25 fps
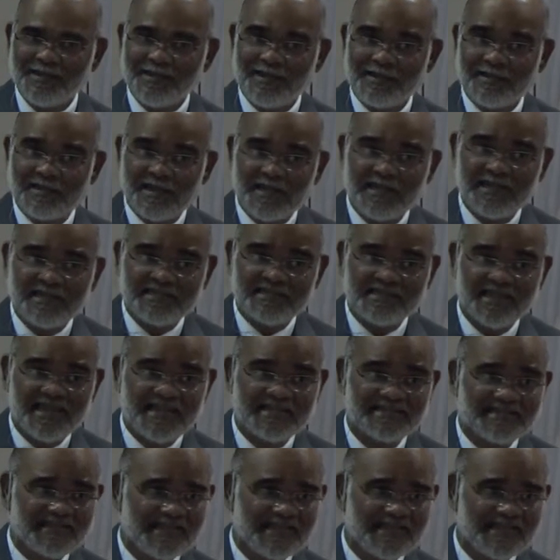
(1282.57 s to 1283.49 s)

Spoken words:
And then he says